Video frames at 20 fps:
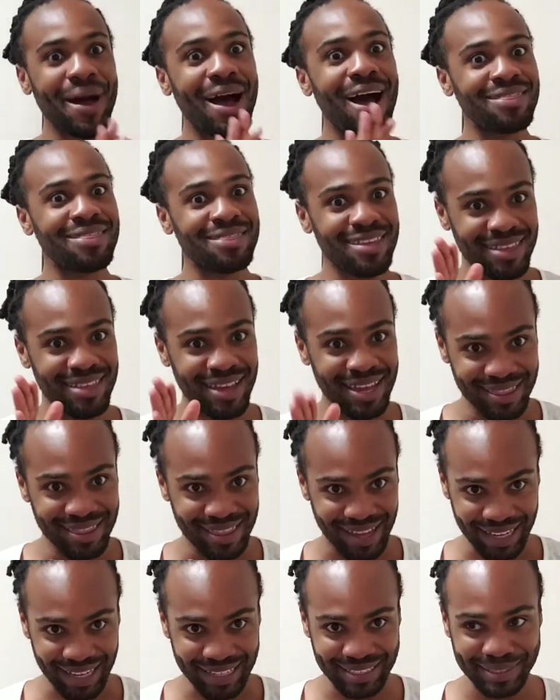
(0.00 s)
Other than
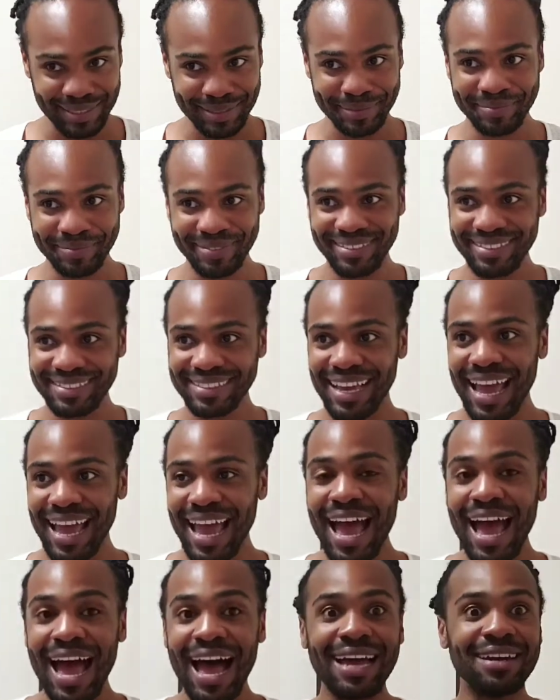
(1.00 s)
that,
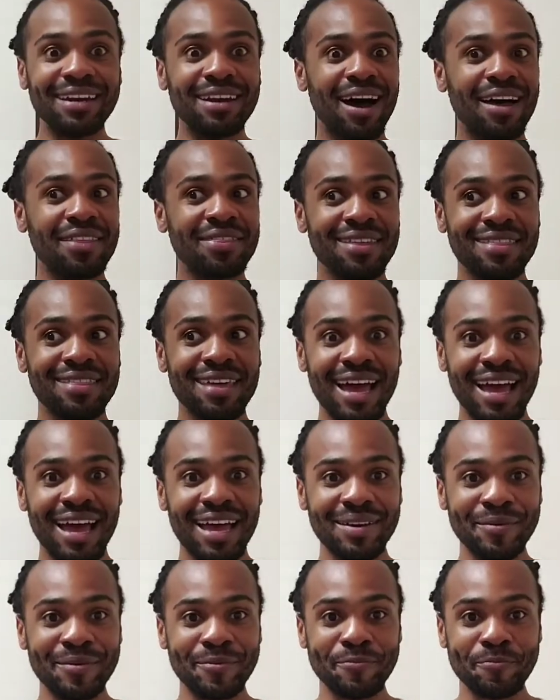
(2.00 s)
and other
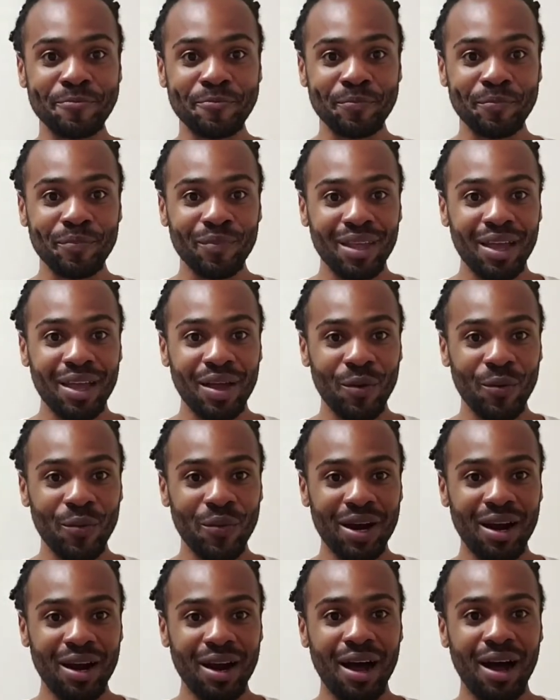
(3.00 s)
than
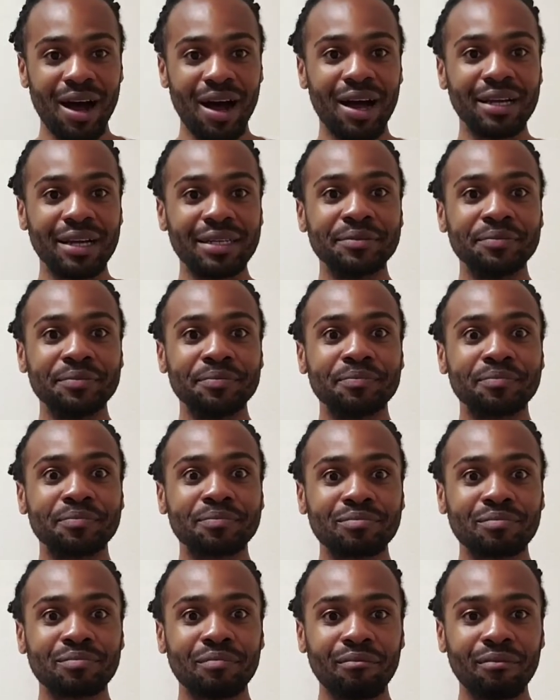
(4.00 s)
we're on
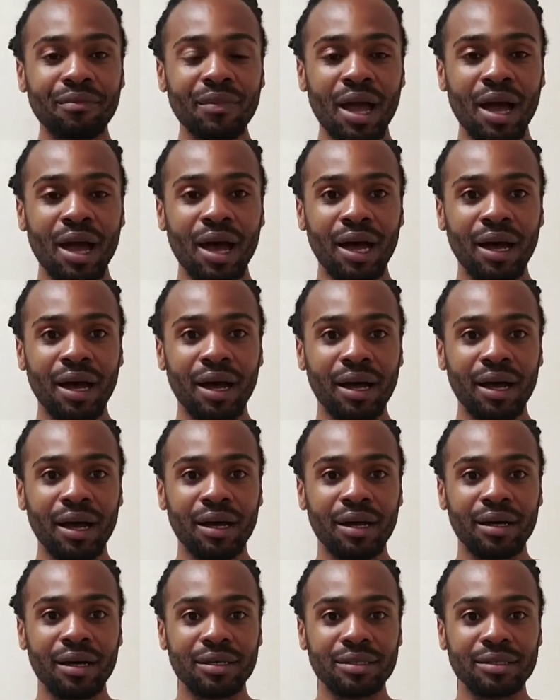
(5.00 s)

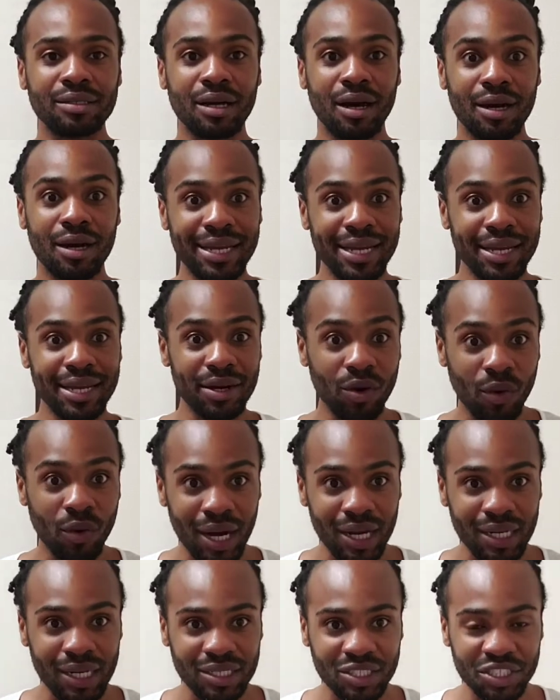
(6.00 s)
tornado
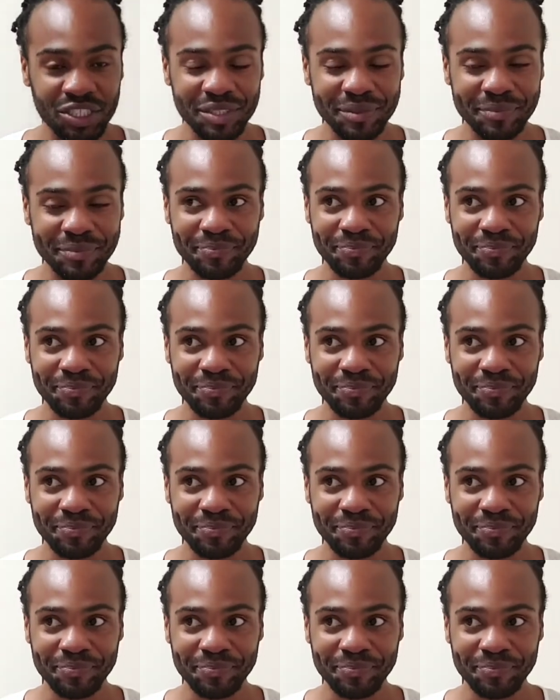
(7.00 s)
watch,